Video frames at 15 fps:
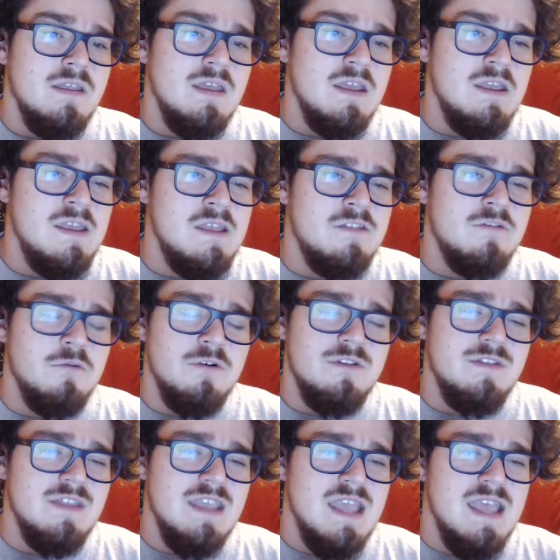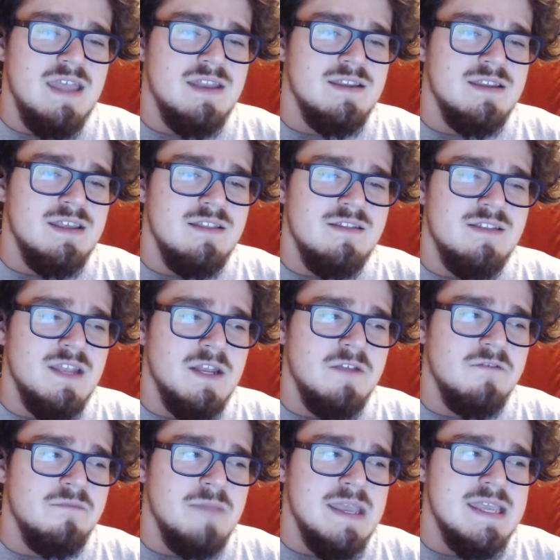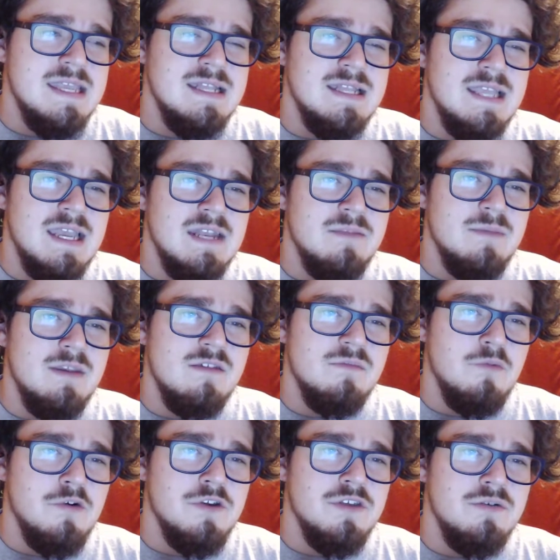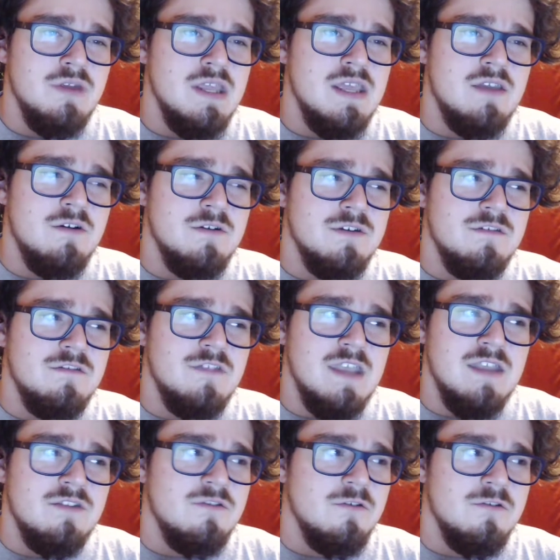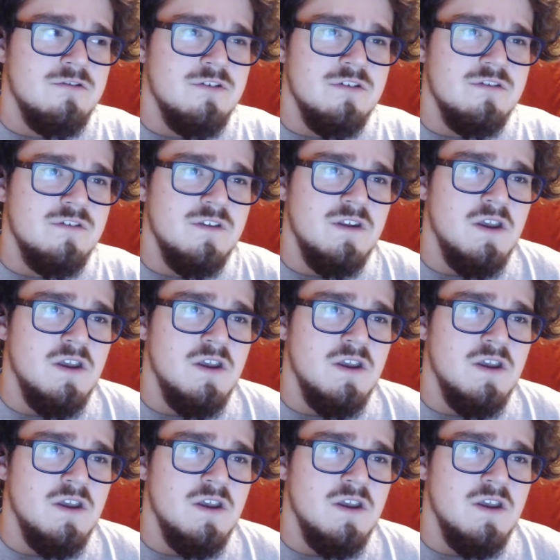towards the end, instead of making the enemies more unique or distinct or just, you know,